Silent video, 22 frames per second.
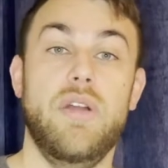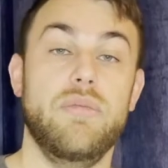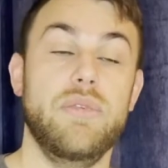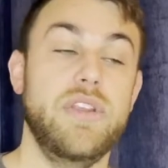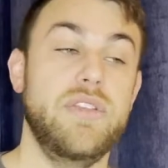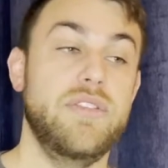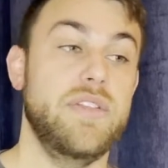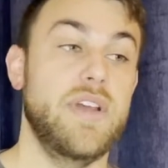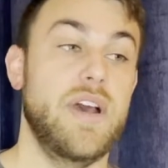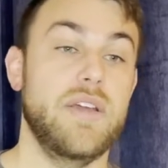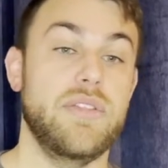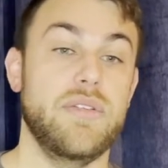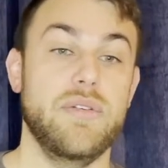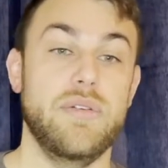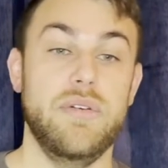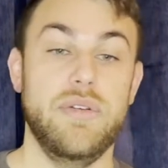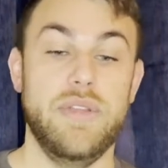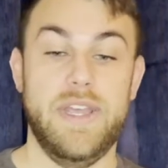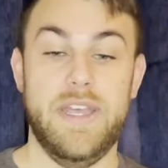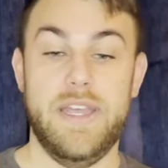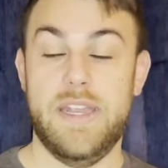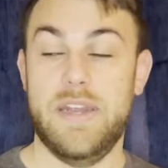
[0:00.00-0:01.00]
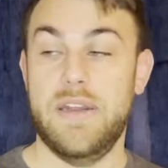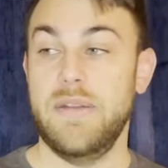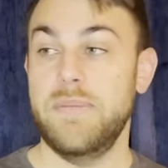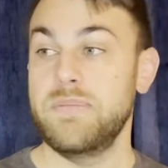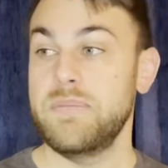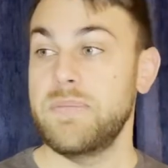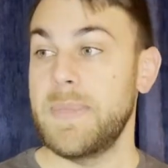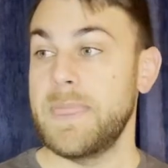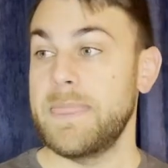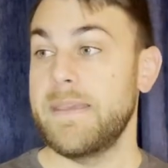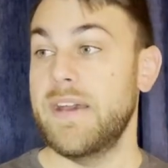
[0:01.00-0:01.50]
restock their whole hand.
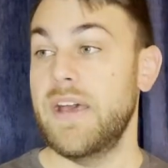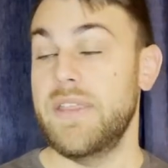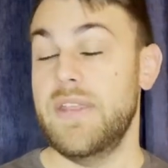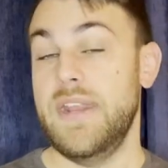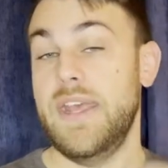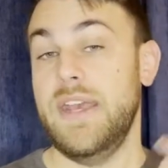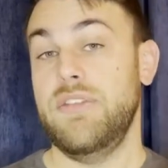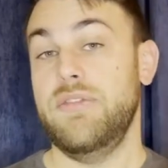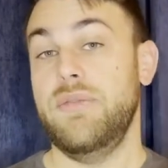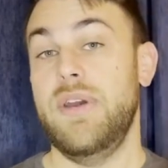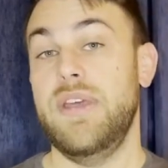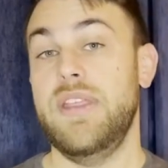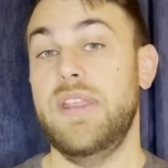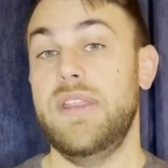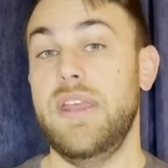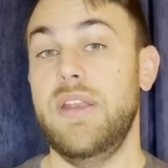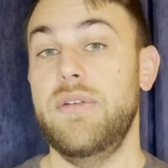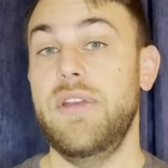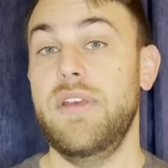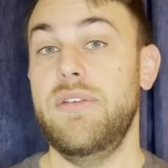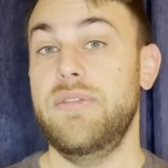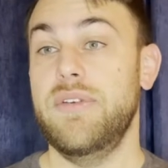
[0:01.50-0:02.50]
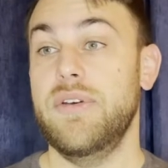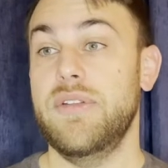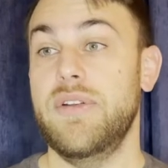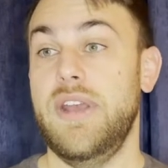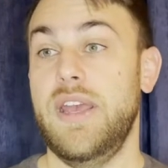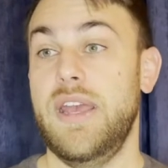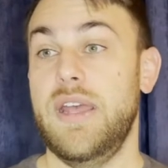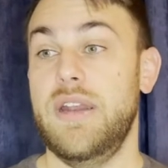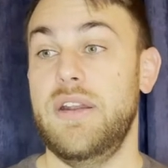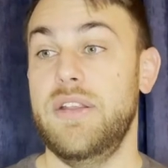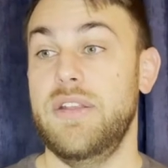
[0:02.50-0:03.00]
The next way that they refill their
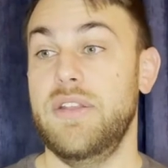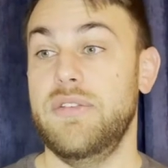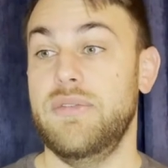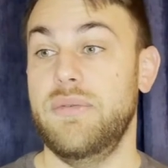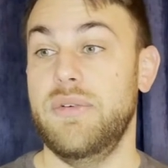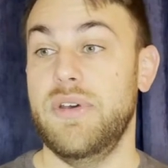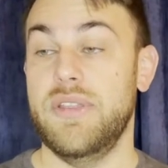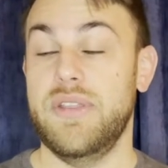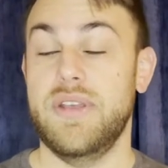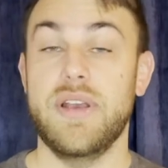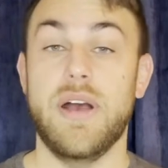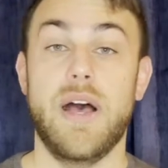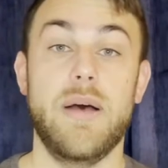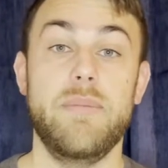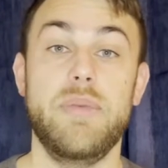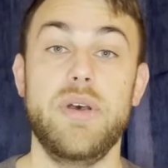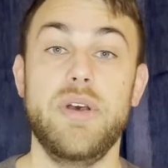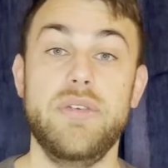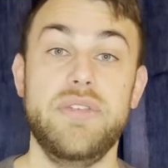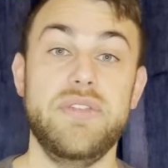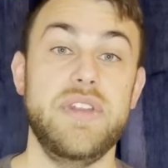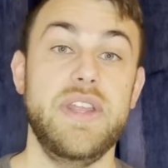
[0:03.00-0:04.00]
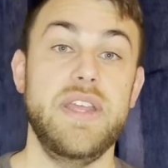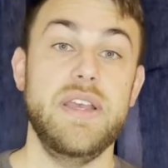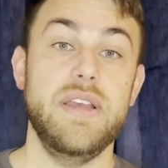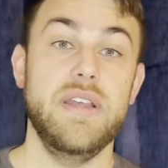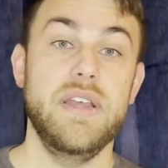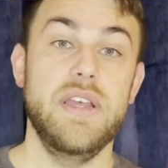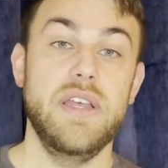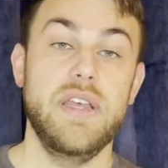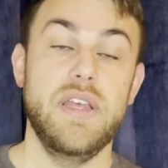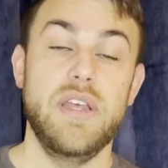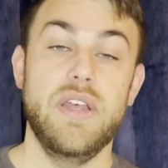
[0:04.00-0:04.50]
hand is with Composting.
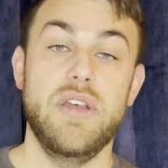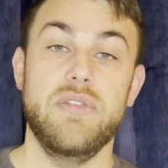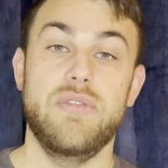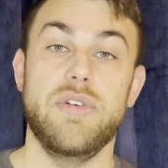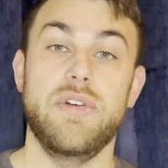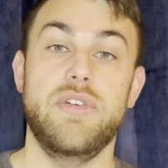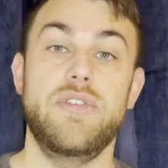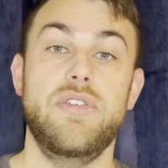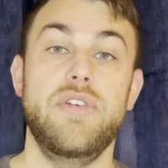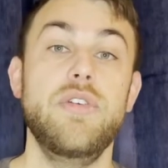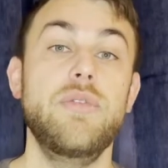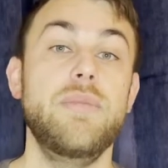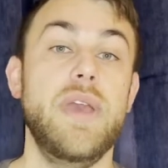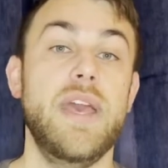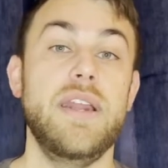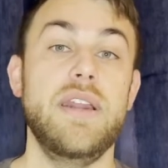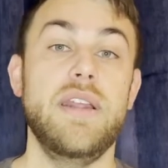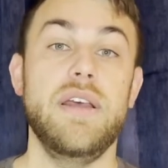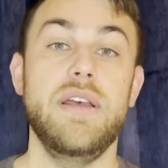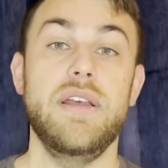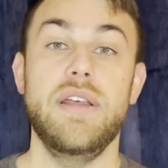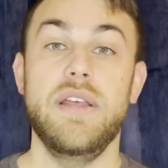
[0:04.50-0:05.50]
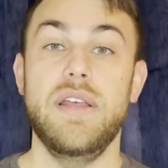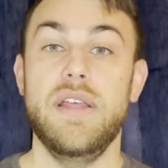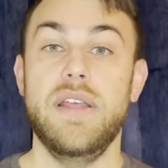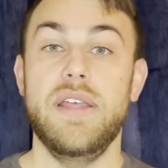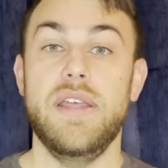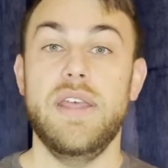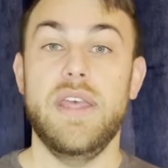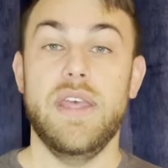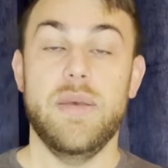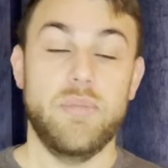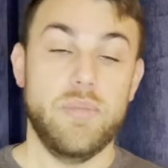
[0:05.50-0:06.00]
For 2 mana,
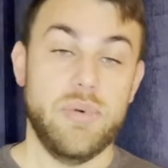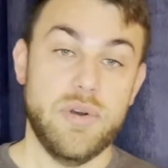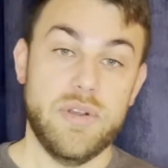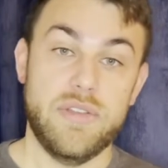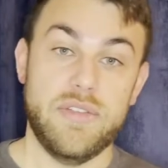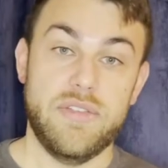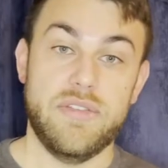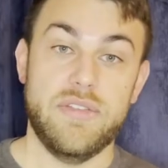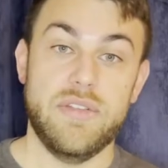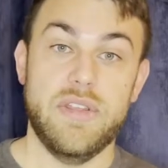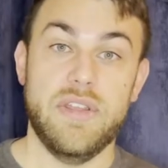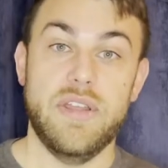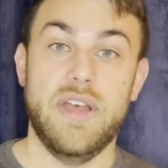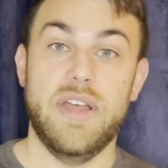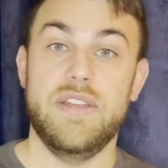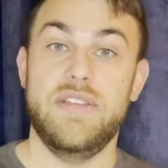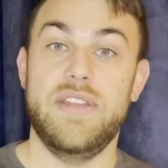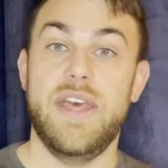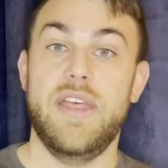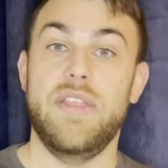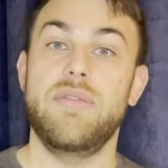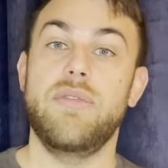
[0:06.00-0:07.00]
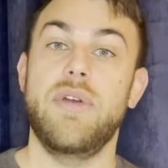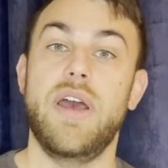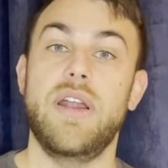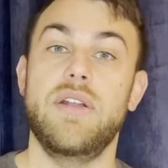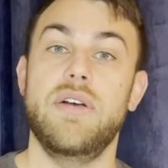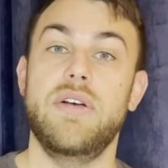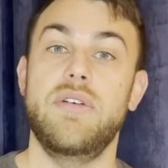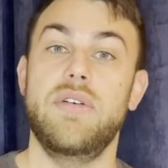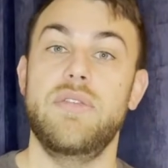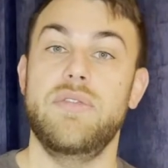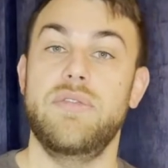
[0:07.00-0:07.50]
it puts Death
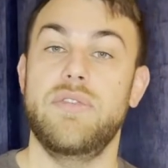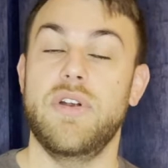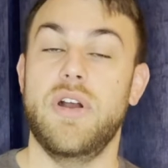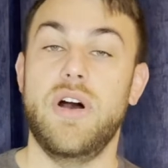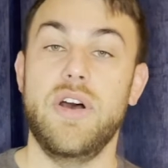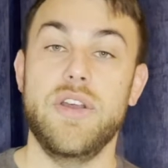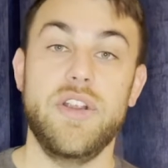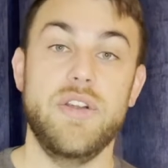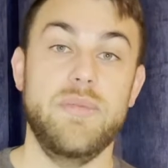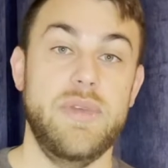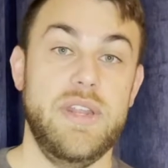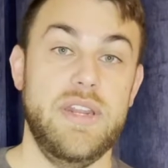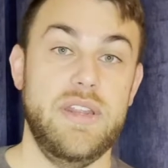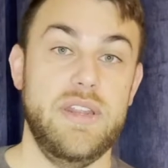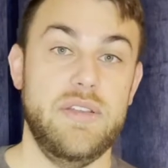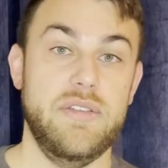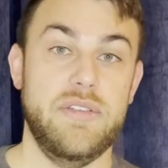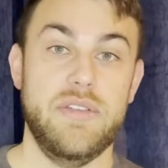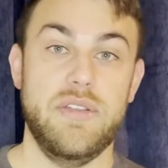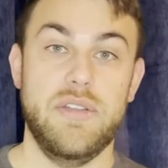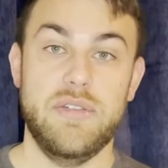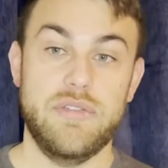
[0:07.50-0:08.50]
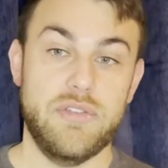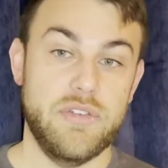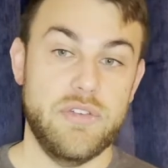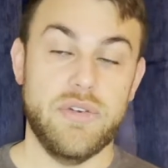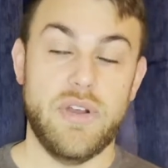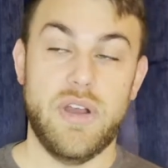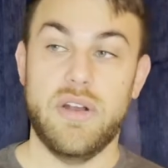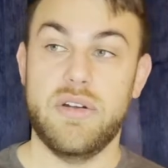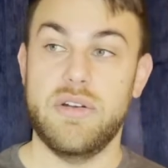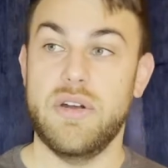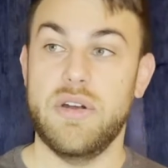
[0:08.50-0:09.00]
Rattle for all your minions to
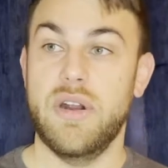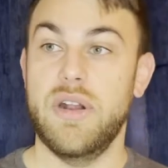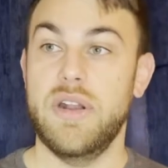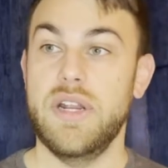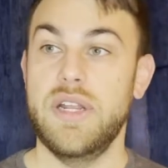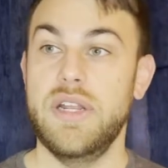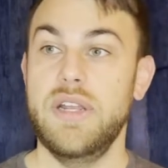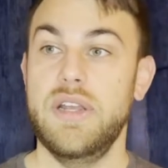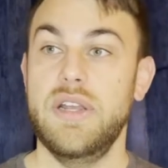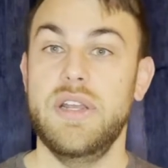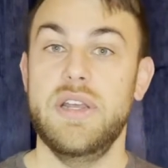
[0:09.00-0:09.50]
draw a card.